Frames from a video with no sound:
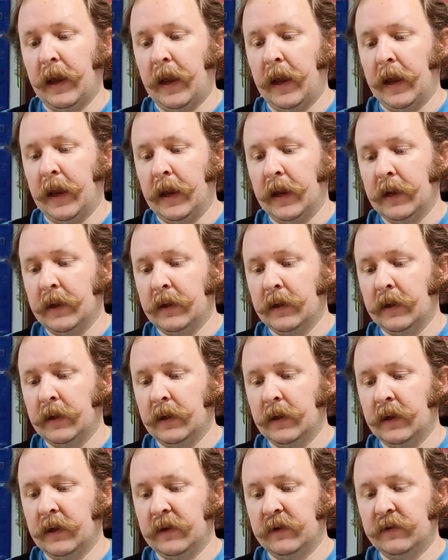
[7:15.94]
And
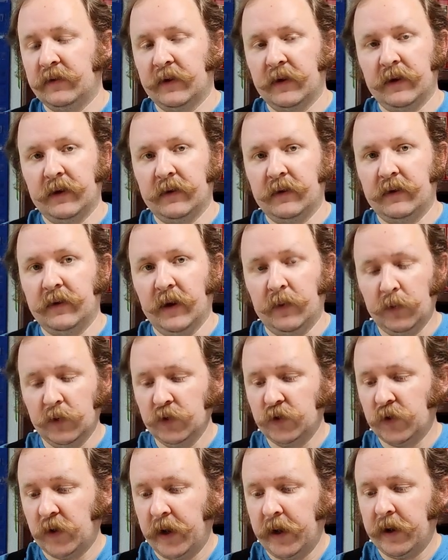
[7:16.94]
it is a
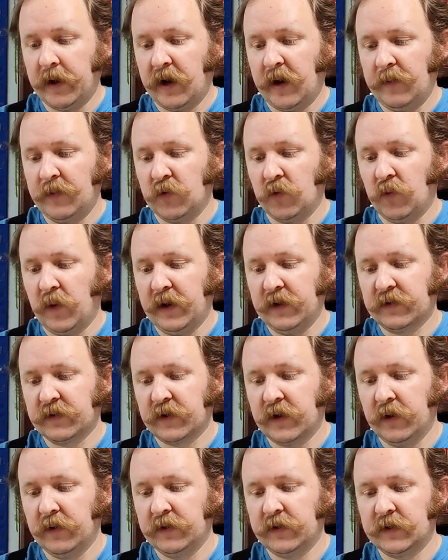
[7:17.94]
double dry hopped
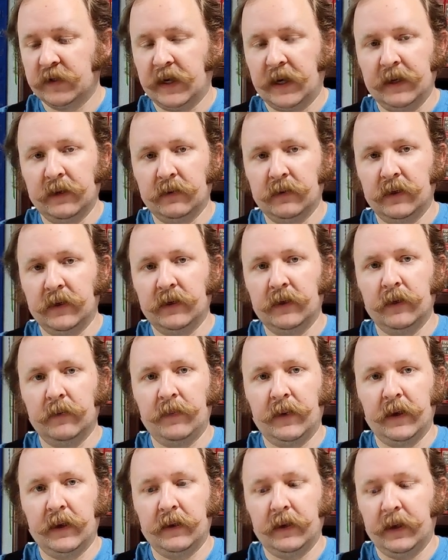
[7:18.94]
West Coast style India
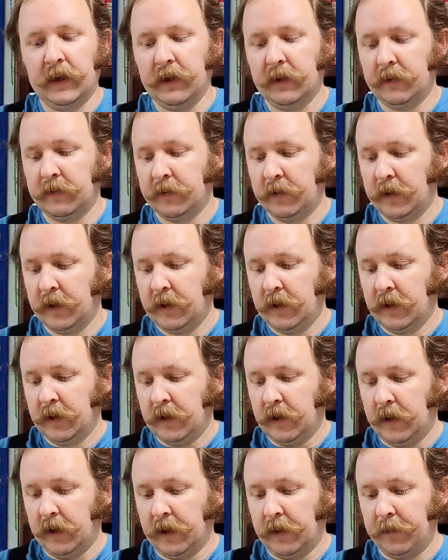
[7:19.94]
Pale Ale.
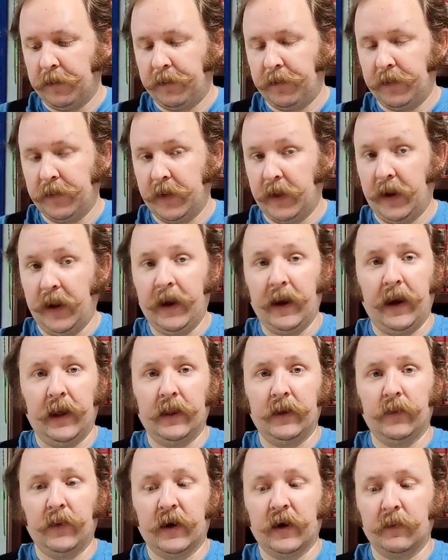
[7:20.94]
And I
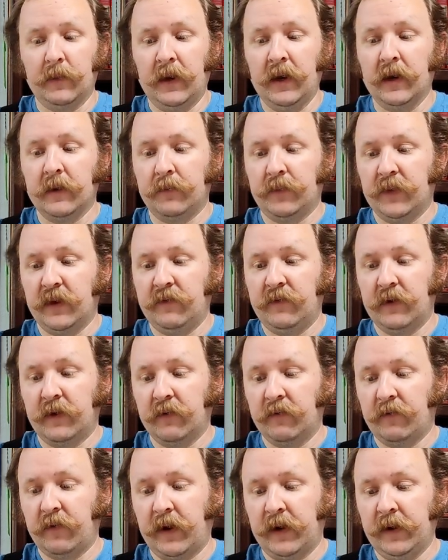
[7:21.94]
highly recommend it if you
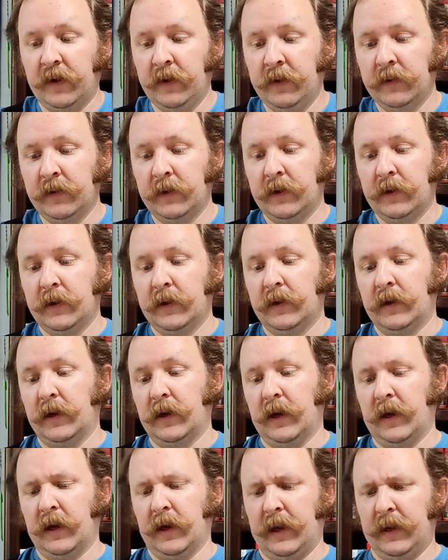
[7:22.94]
can find it.
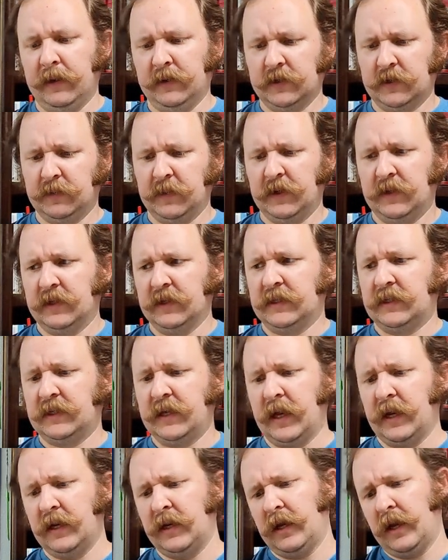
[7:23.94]
Alesmith is
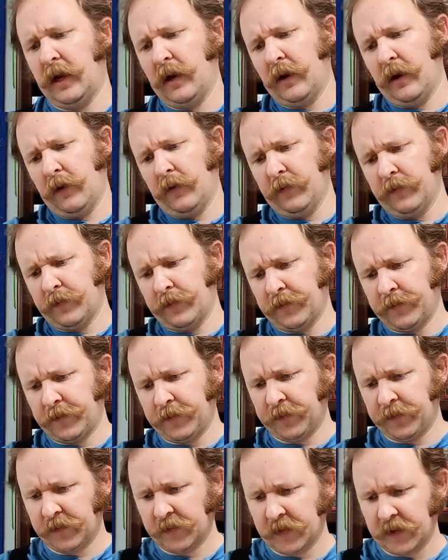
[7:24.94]
San Diego.
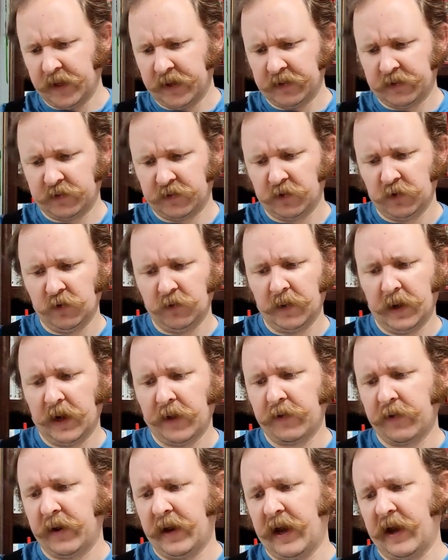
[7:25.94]
I assume
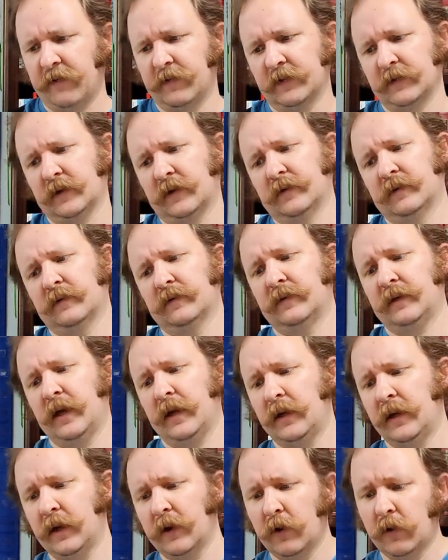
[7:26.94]
Other Half is also
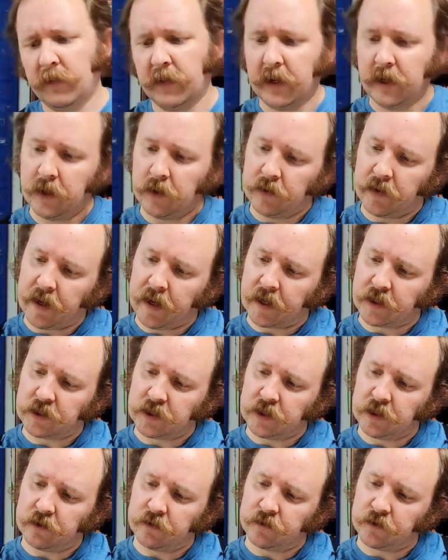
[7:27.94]
San Diego, but I don't
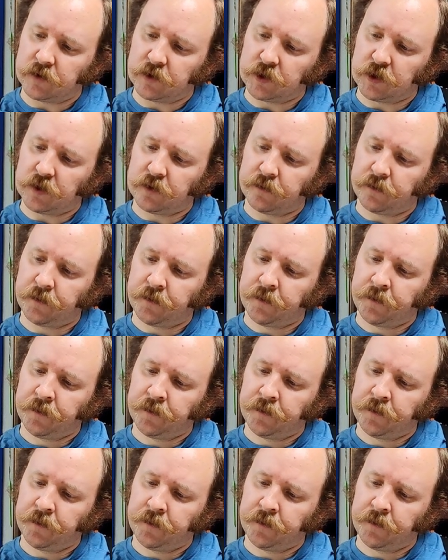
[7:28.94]
actually know for sure.